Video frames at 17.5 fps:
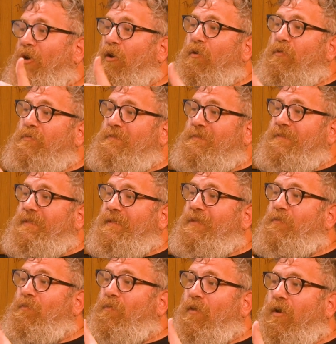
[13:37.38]

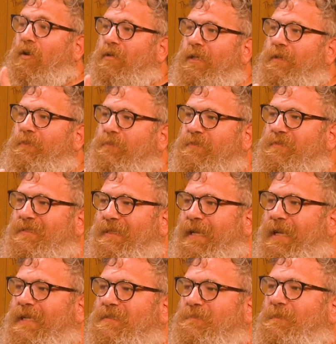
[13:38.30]
hosted while he was a
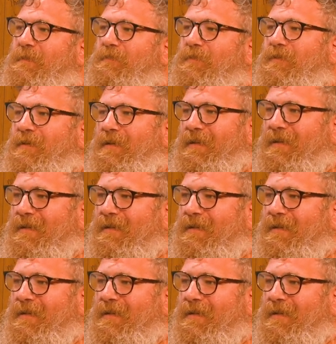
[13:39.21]
cast member.